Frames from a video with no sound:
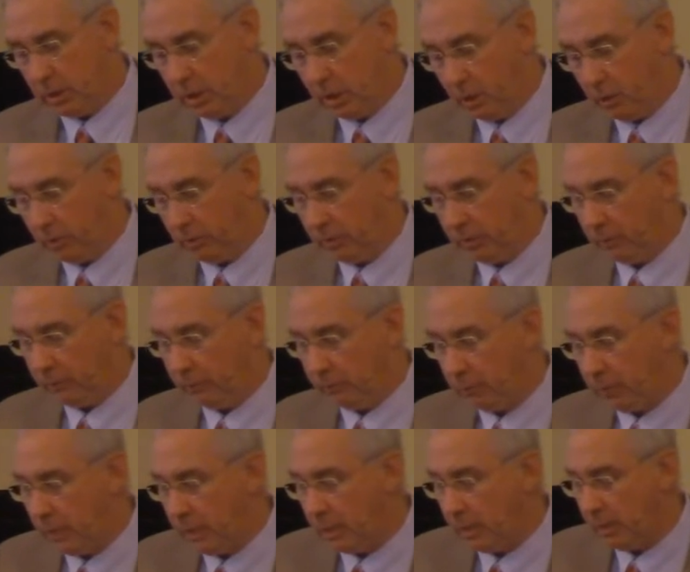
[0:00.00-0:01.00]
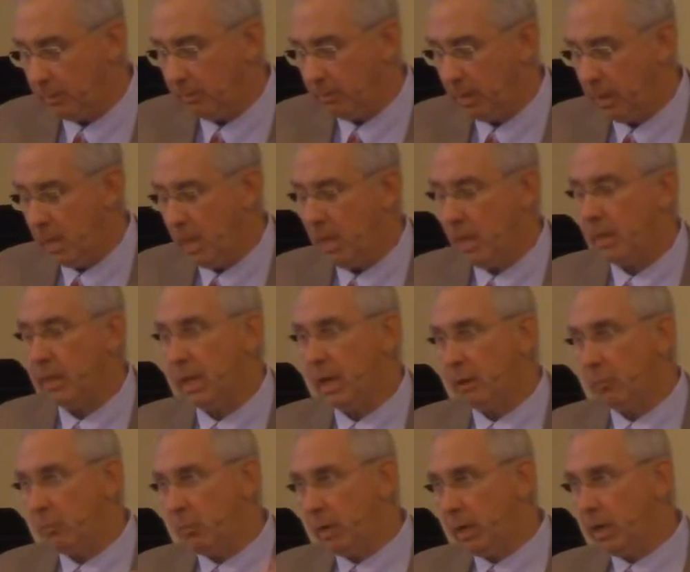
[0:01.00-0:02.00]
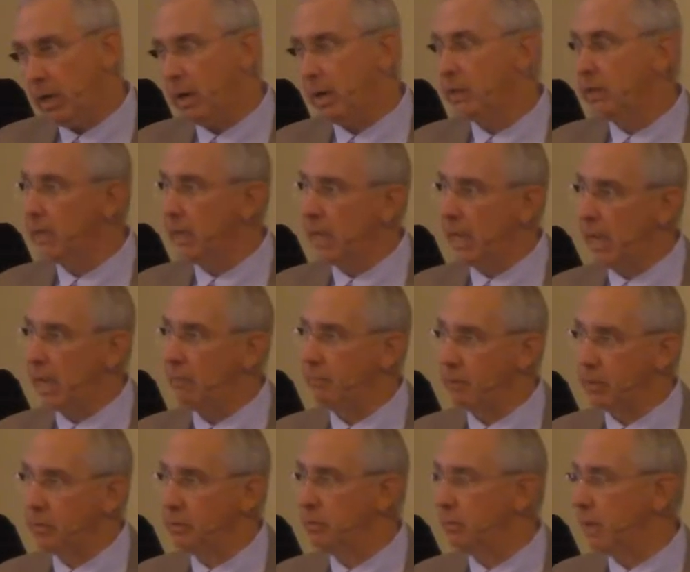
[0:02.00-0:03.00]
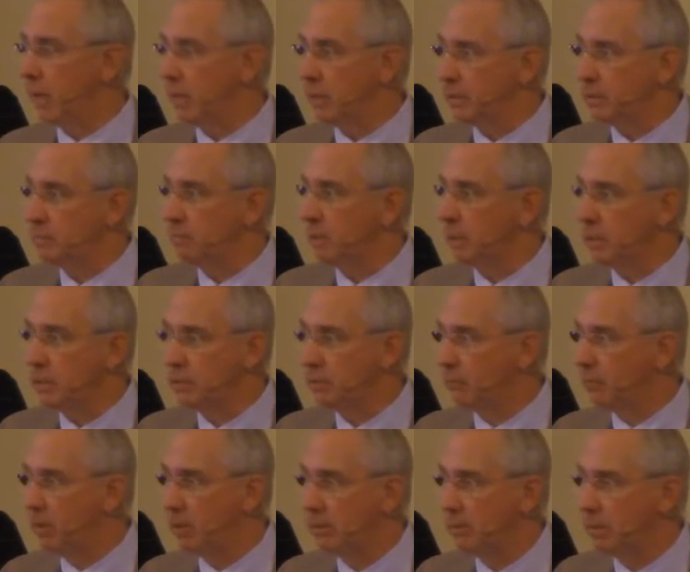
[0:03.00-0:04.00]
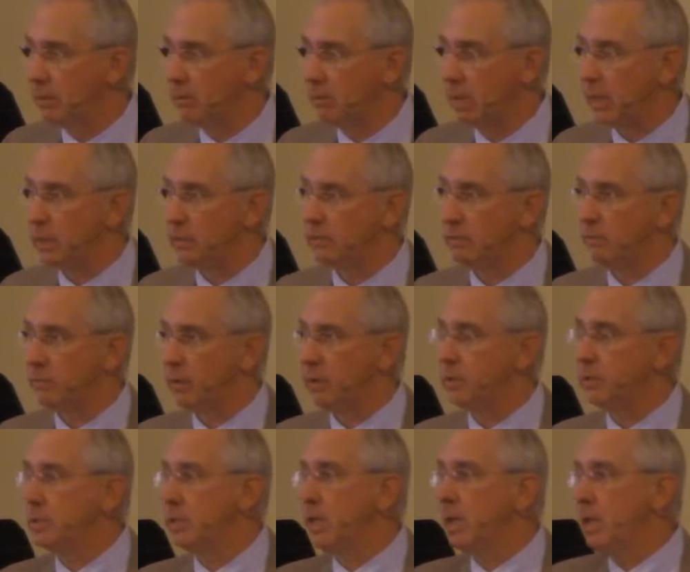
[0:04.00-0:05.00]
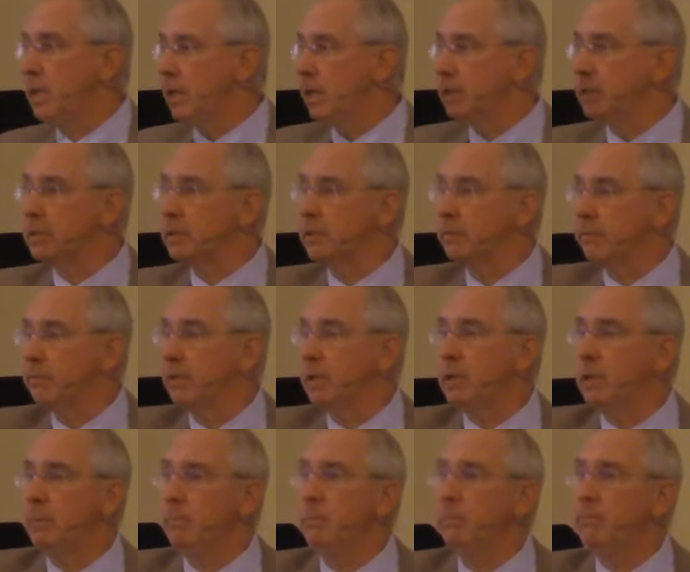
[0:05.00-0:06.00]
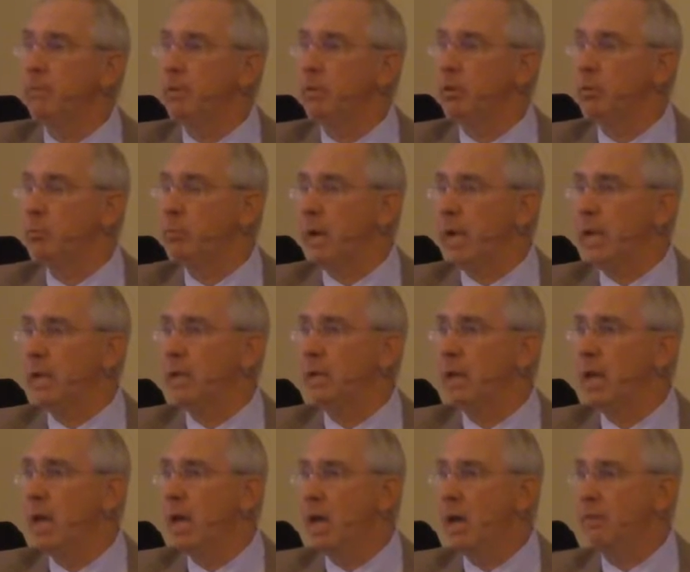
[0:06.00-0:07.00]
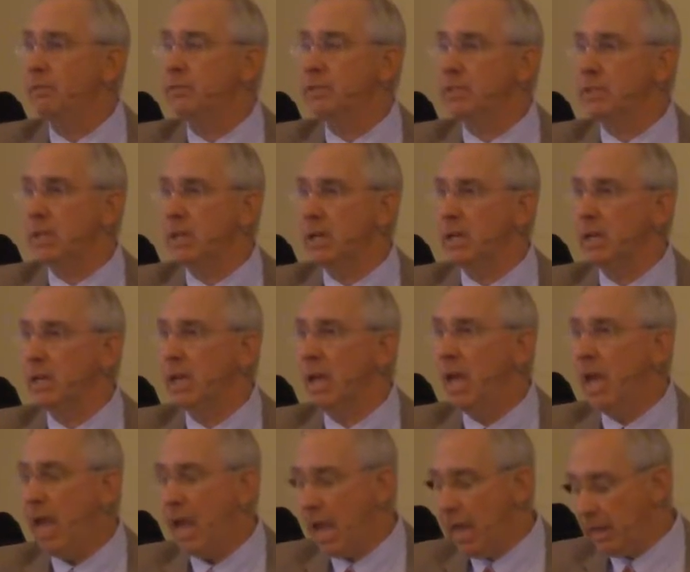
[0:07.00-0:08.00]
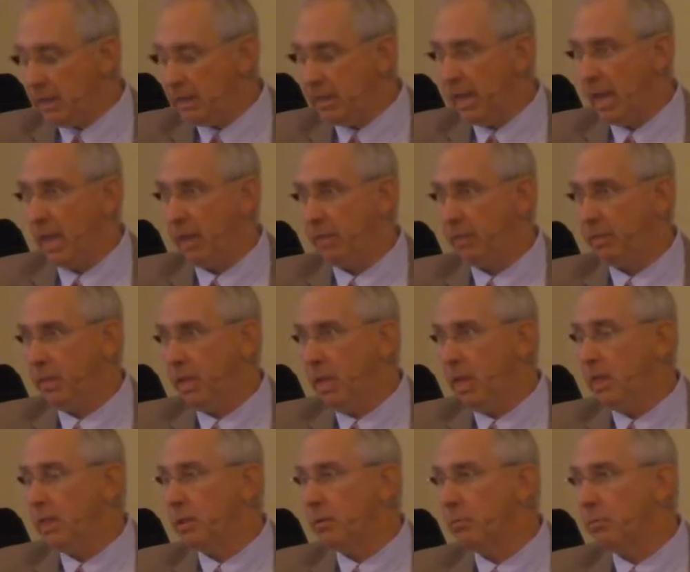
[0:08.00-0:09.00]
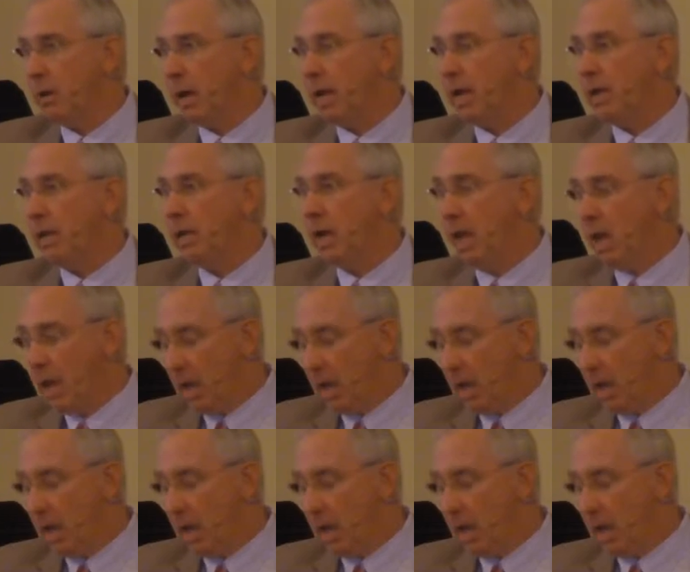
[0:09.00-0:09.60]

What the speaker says: know the freedom that we are to have in Christ. What is freedom in Christ? First, it's the freedom from the reign of sin and death, the reign